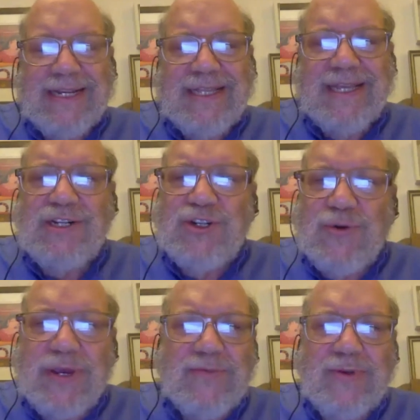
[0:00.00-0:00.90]
then
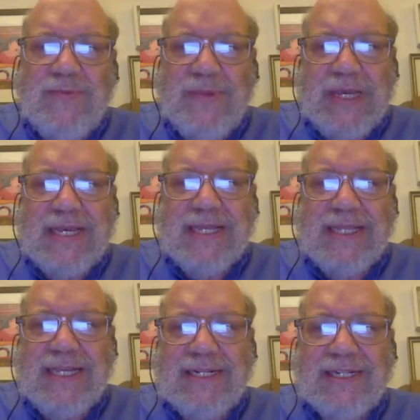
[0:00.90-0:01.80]
join with me in
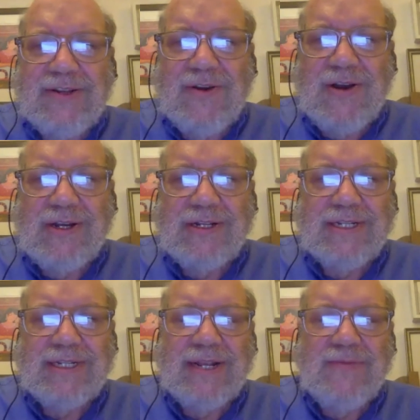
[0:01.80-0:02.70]
these
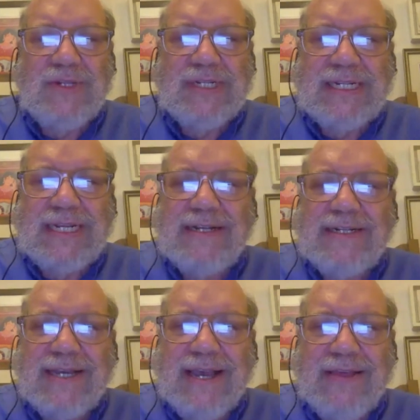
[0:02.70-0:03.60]
songs and we'll sing
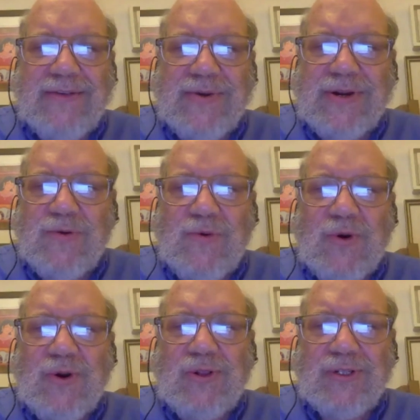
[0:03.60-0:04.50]
together in a
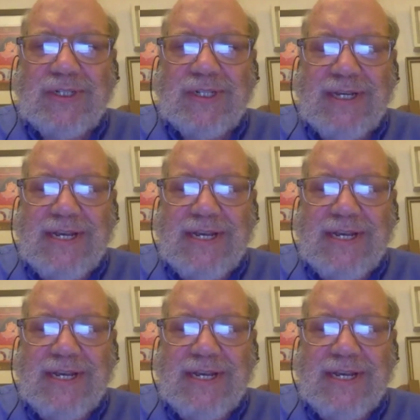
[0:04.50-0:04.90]
world